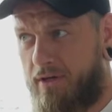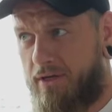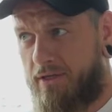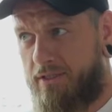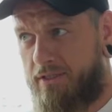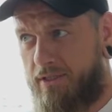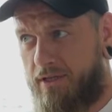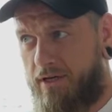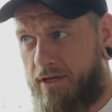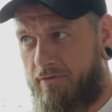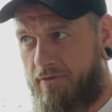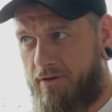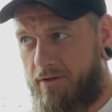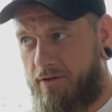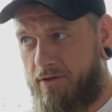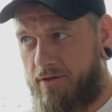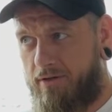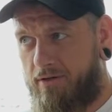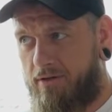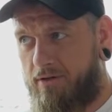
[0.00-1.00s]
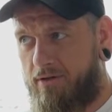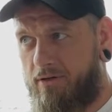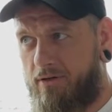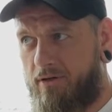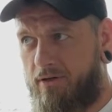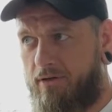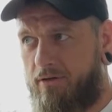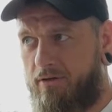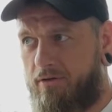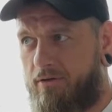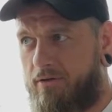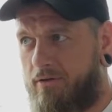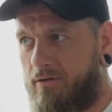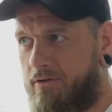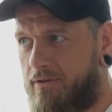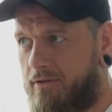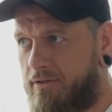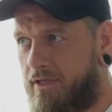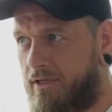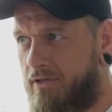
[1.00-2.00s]
and she'll have uh, another
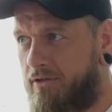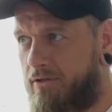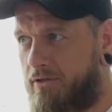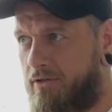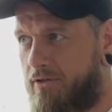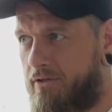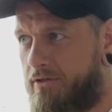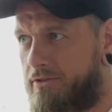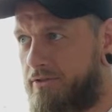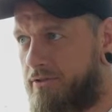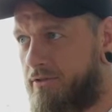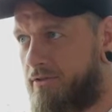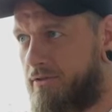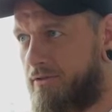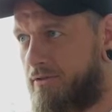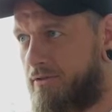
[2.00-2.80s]
10 good years.